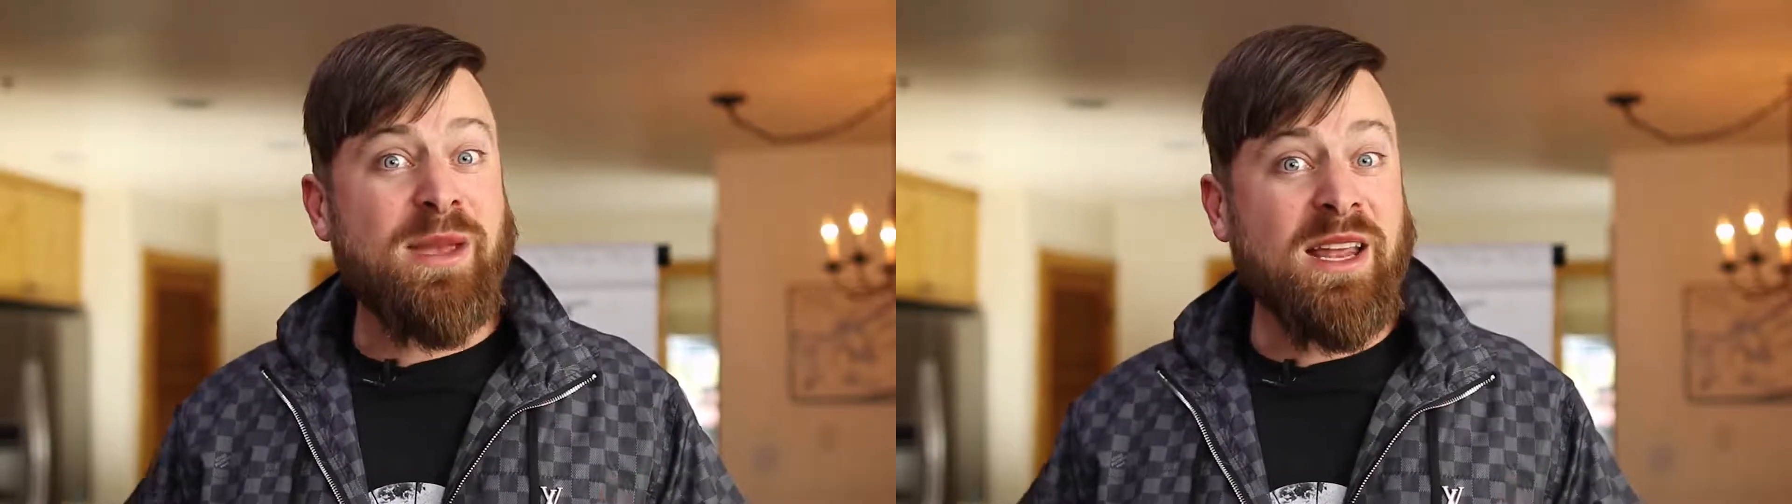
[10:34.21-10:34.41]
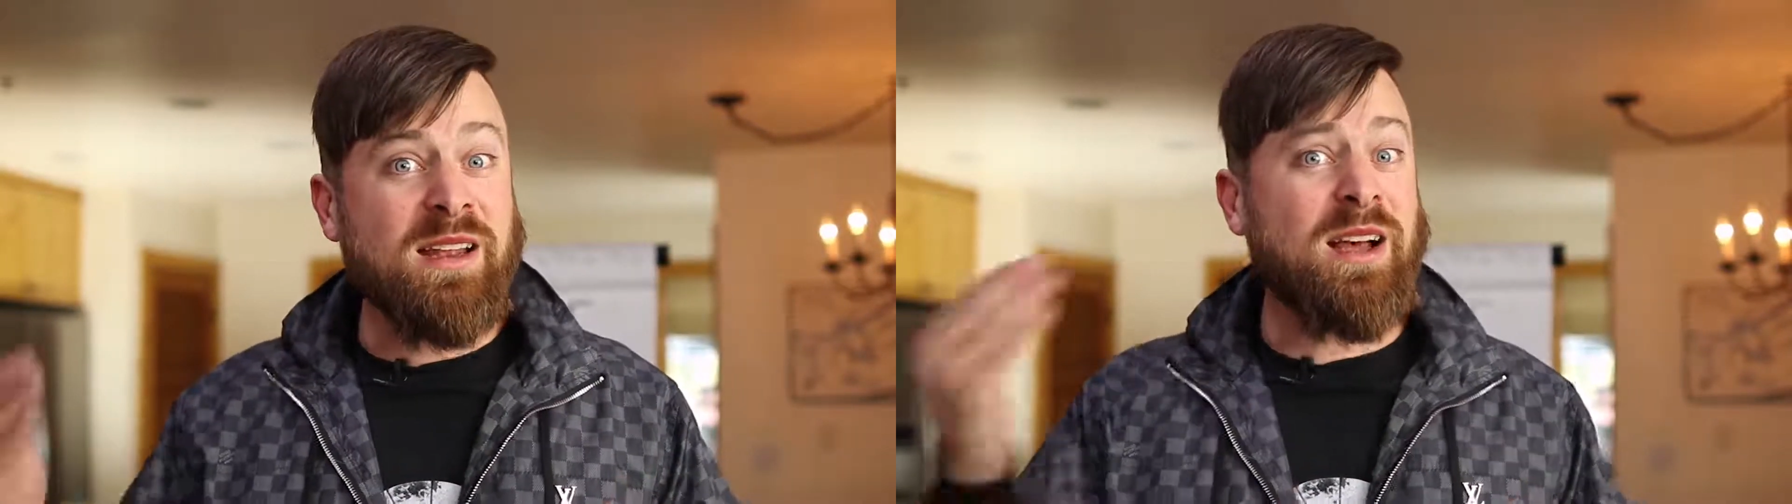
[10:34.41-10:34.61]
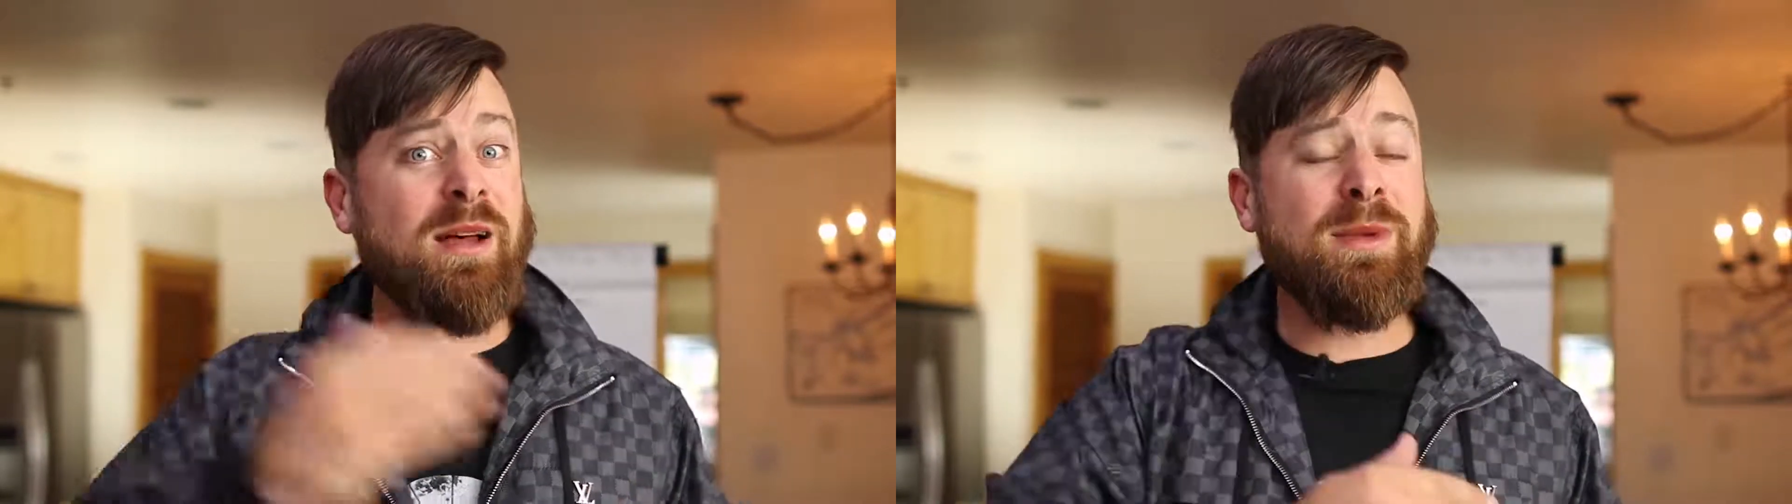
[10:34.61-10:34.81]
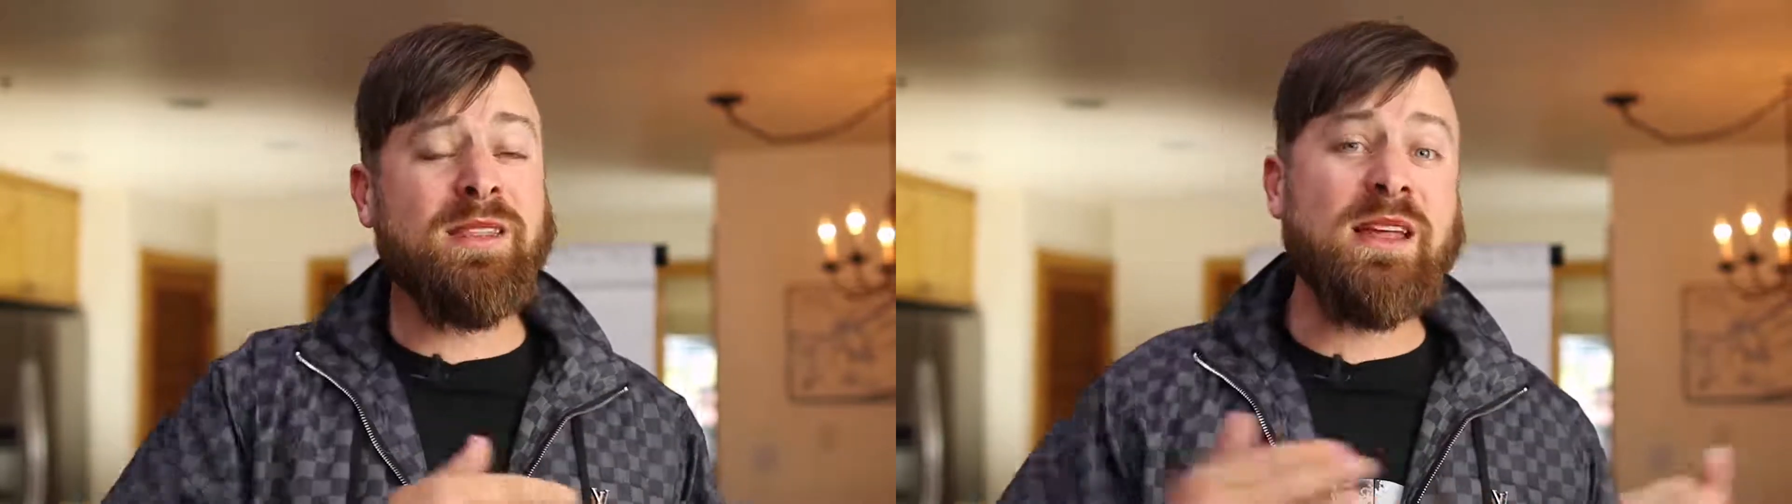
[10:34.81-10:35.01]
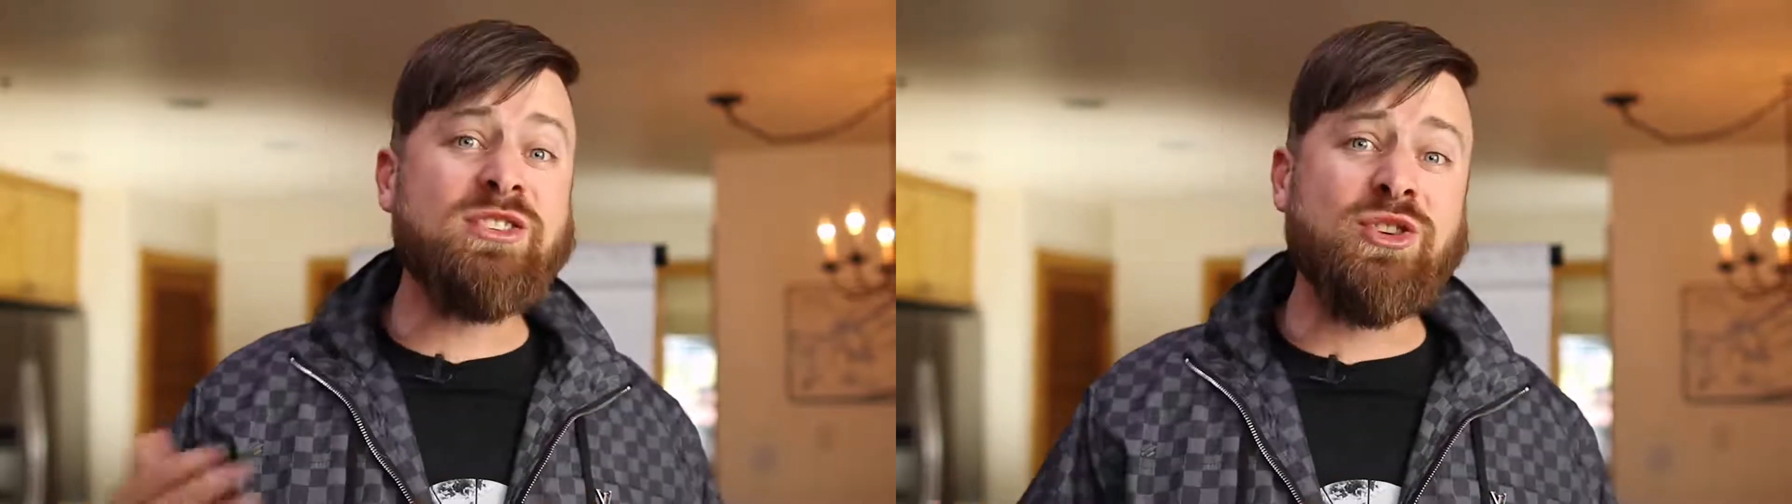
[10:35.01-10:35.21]
income and
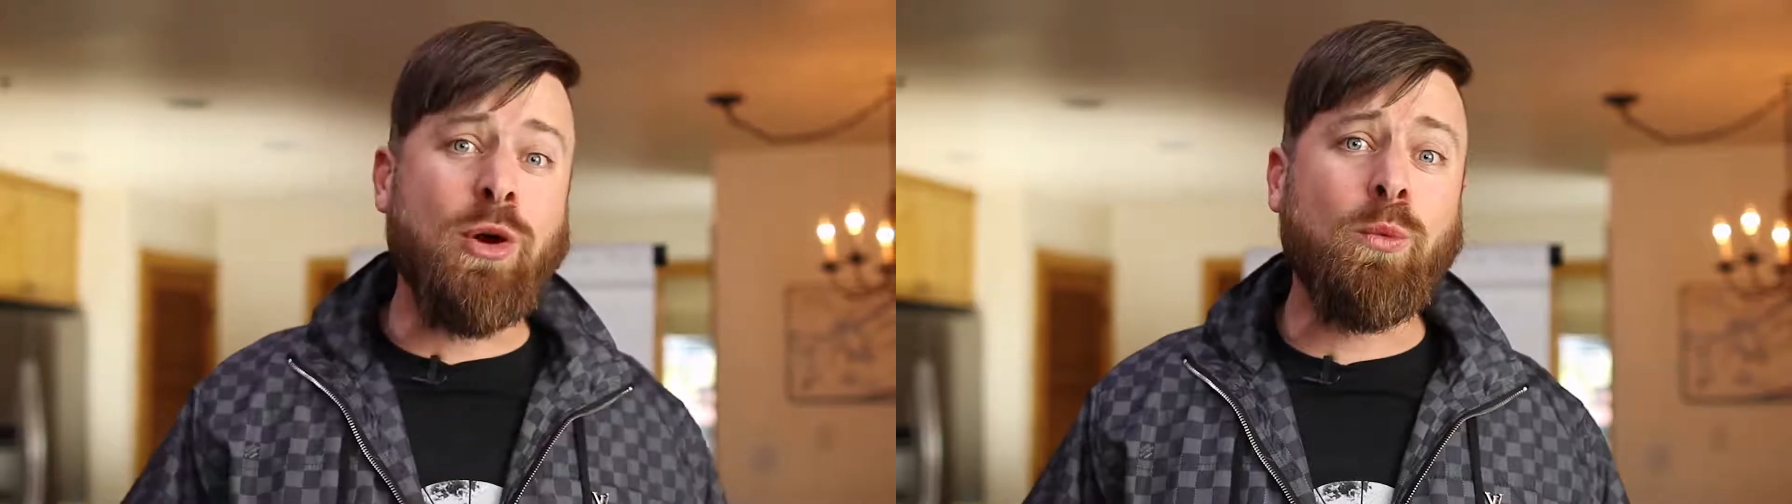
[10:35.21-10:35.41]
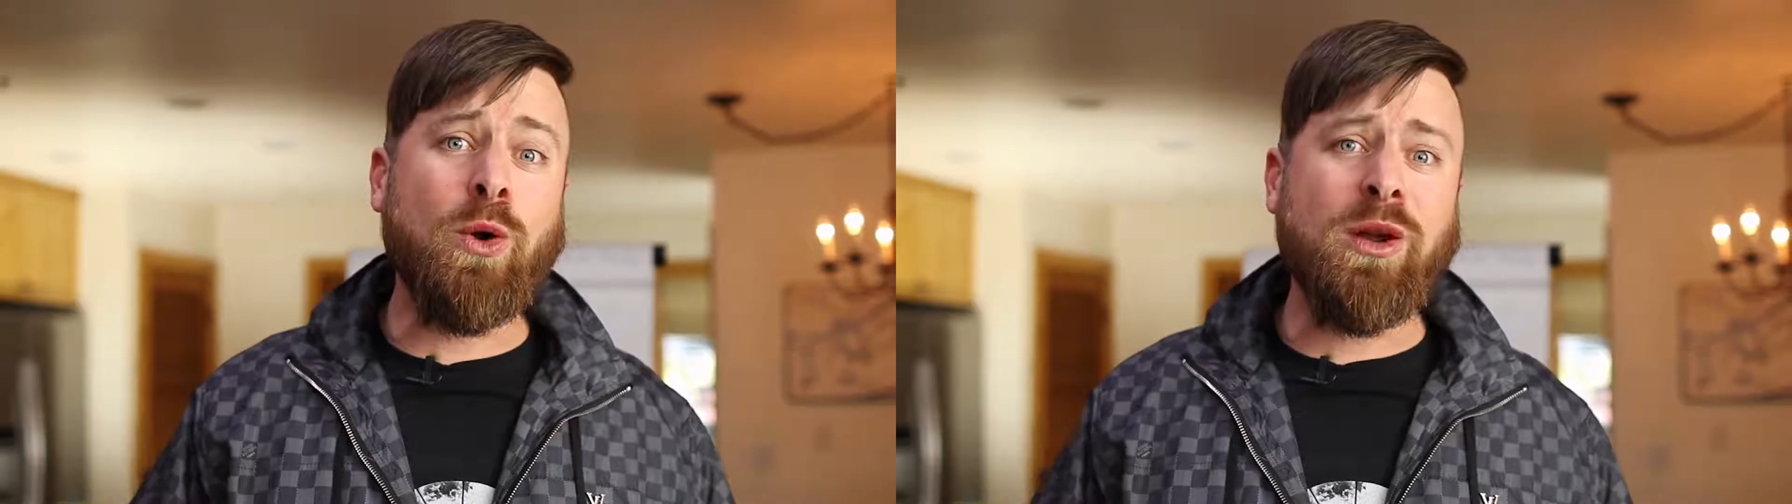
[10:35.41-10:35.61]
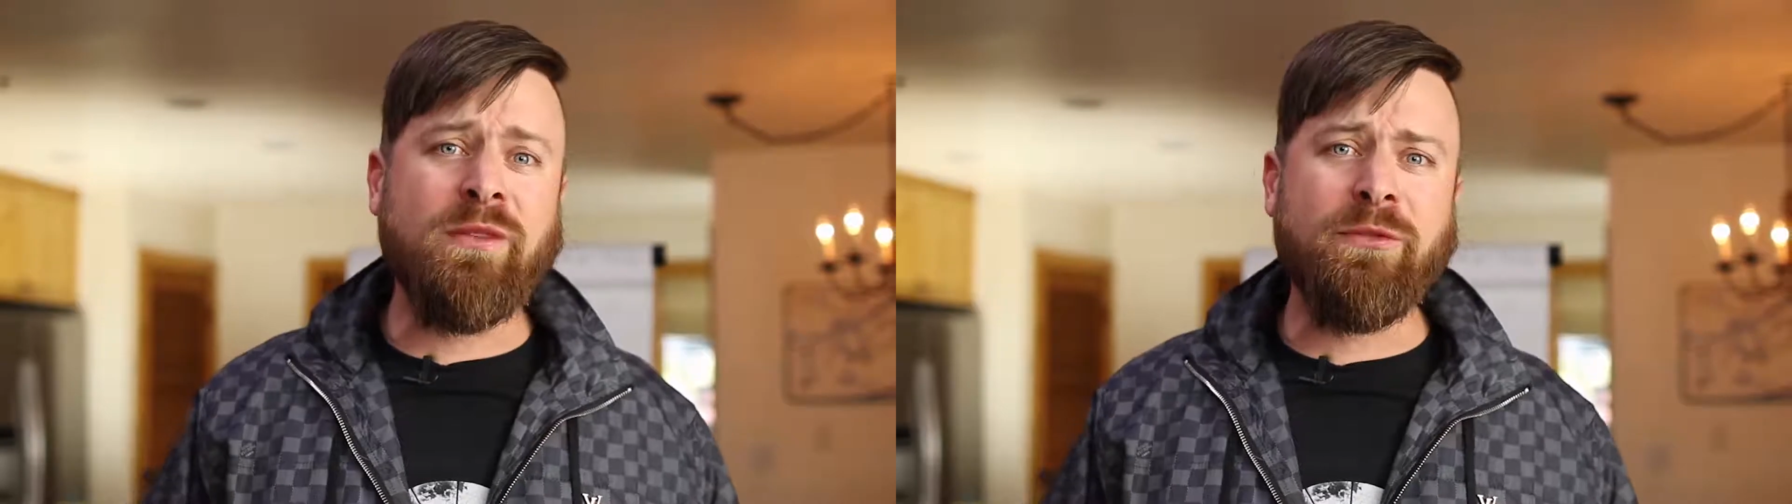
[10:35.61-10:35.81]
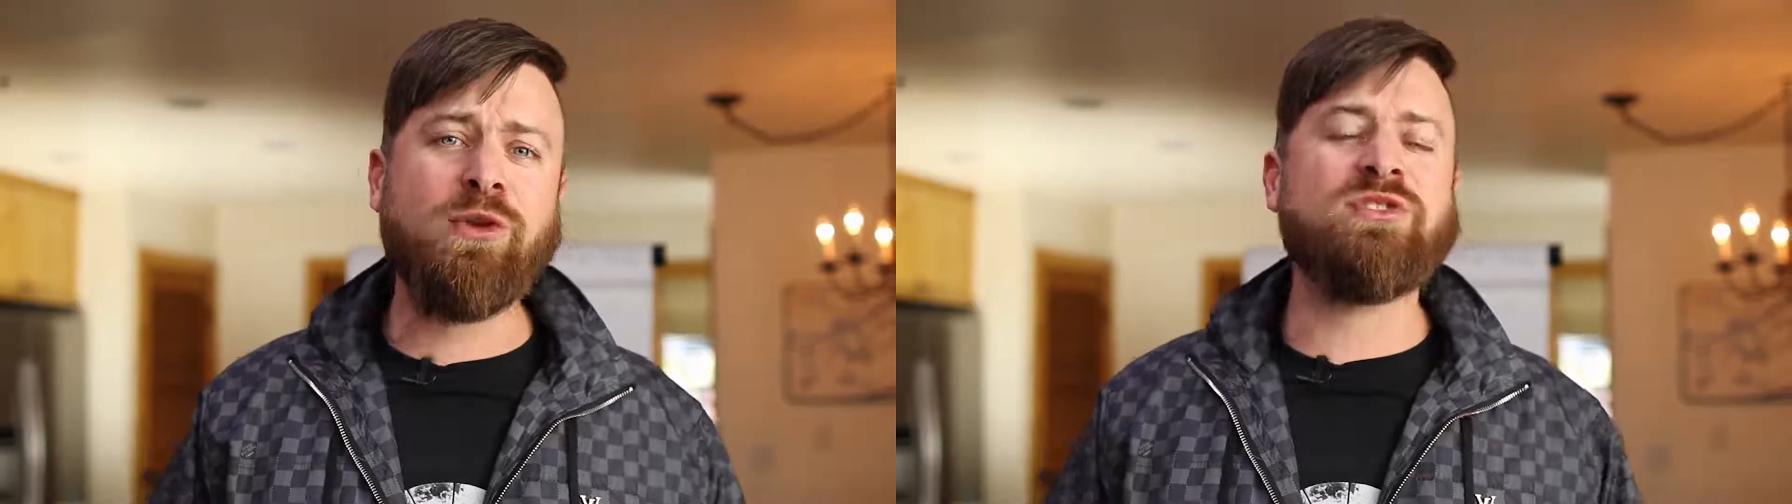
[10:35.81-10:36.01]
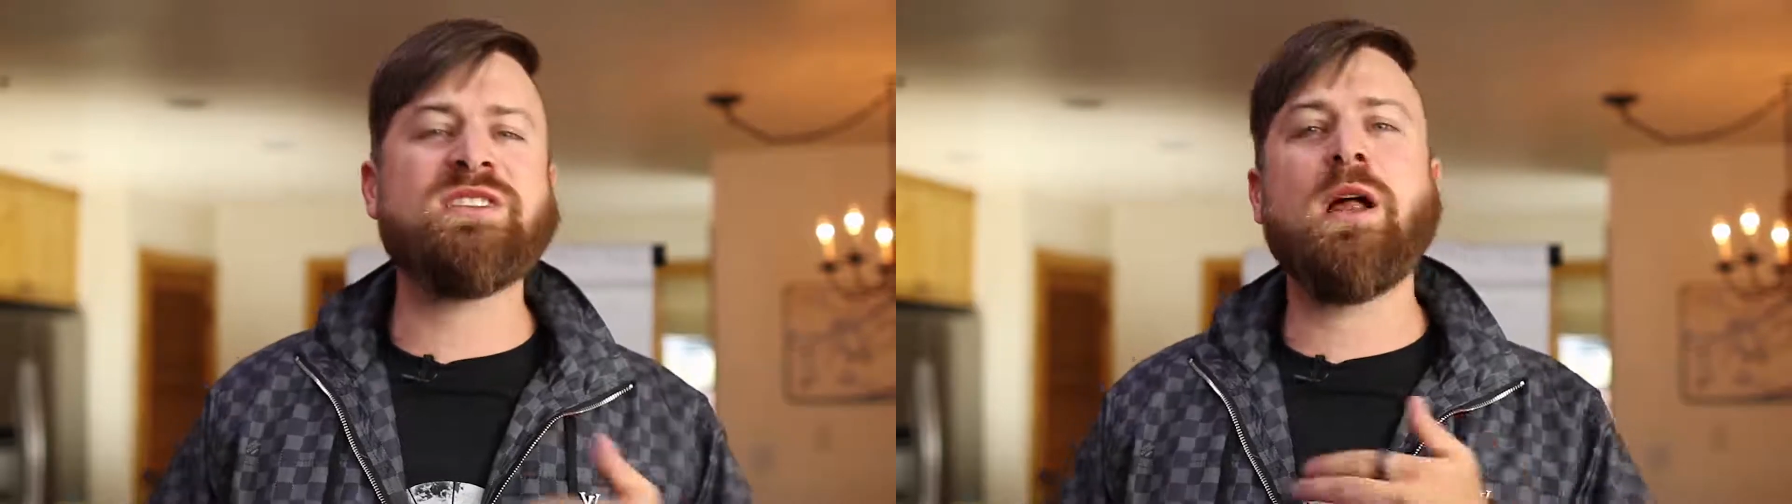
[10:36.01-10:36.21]
then start working for
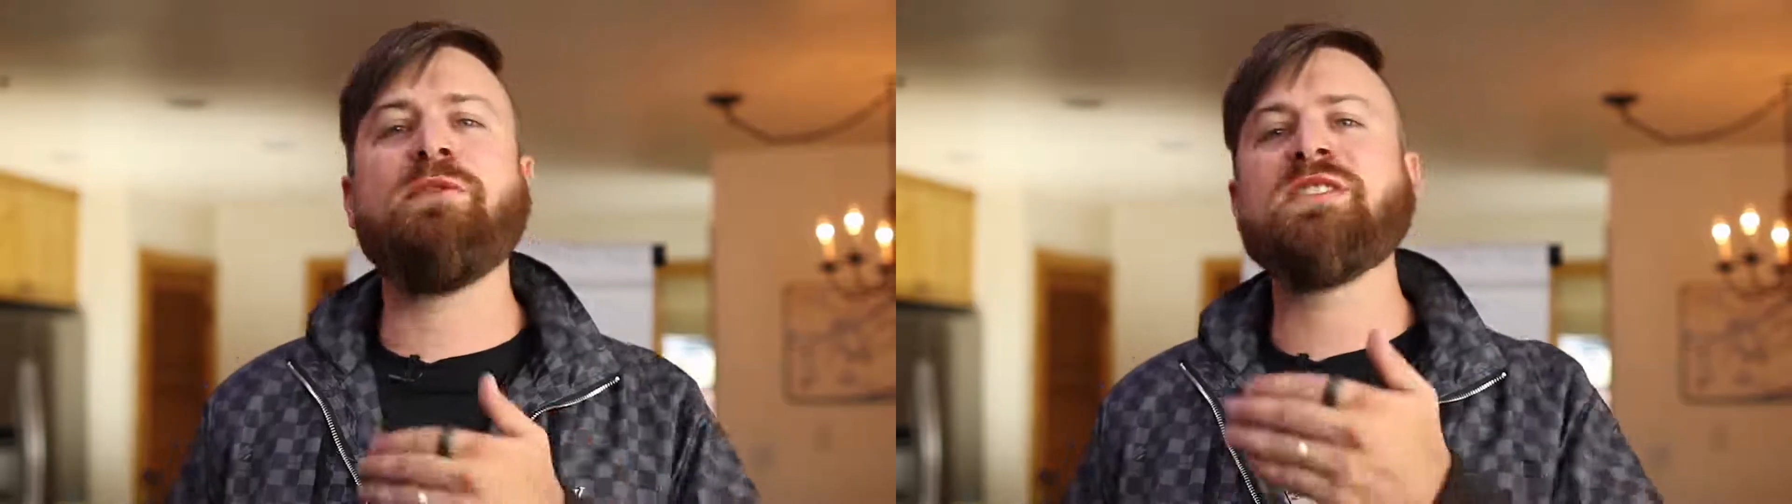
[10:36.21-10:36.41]
yourself.